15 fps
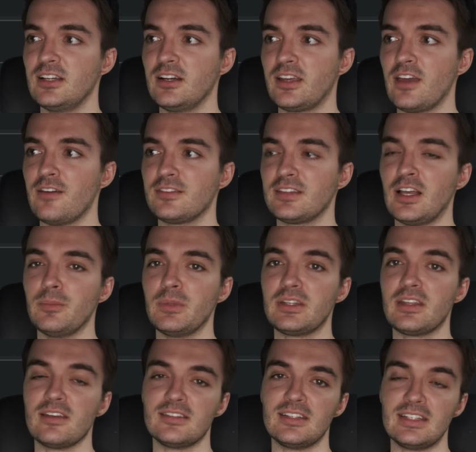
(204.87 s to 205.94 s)
our canvas element
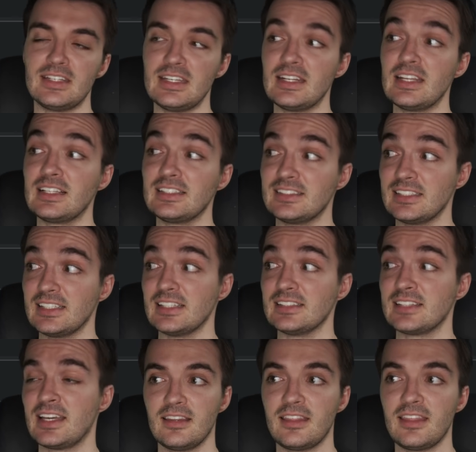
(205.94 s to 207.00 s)
does indeed
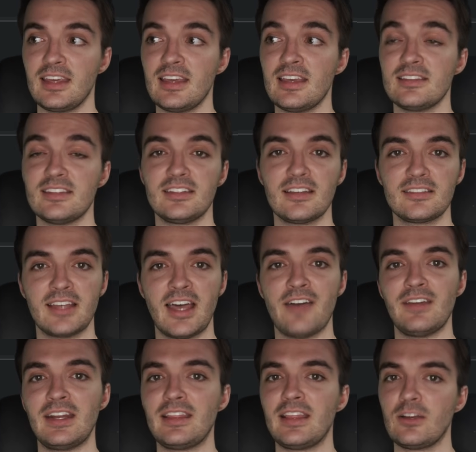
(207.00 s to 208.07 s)
exist. The thing is, it doesn't
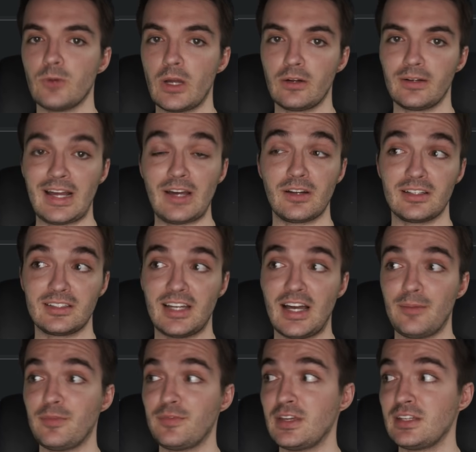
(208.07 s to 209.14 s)
have anything rendered out on
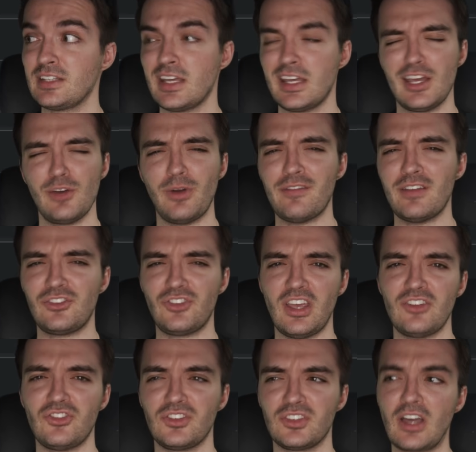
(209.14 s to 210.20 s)
top of it. We haven't
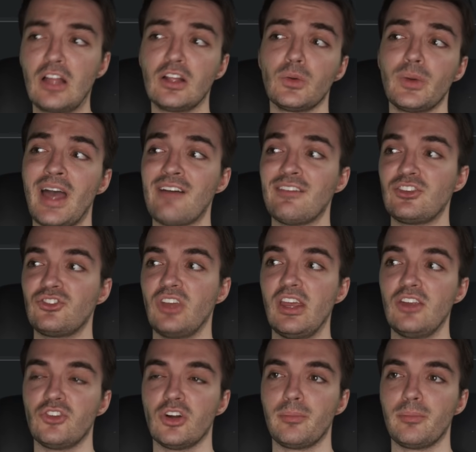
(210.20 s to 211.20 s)
changed its color, we haven't changed our